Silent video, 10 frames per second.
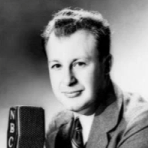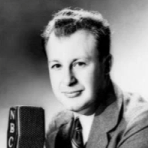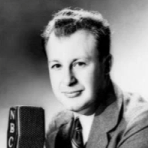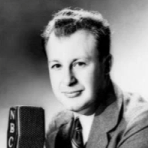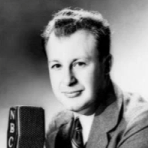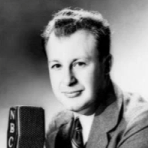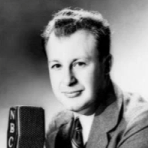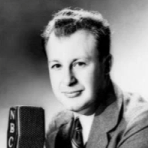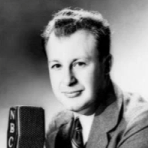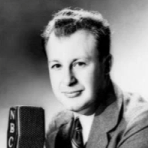
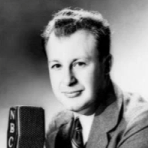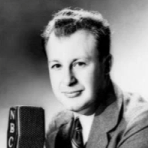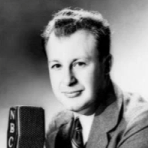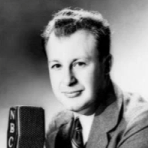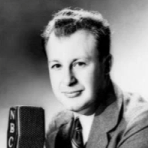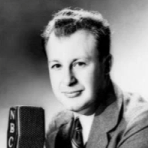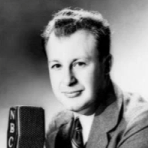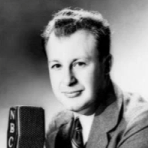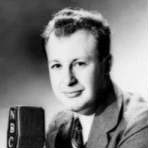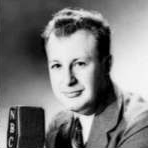
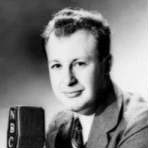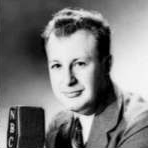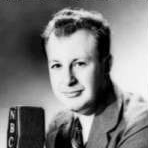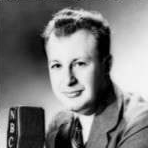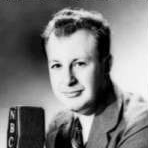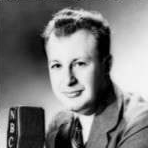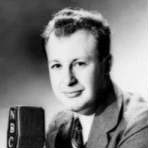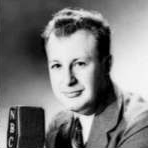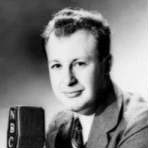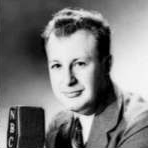
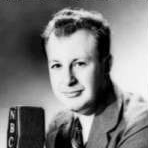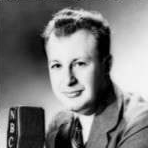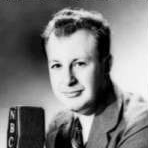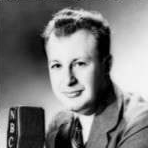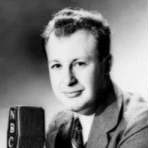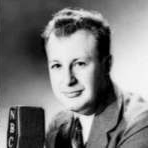The face doesn't move, so there is nothing to read.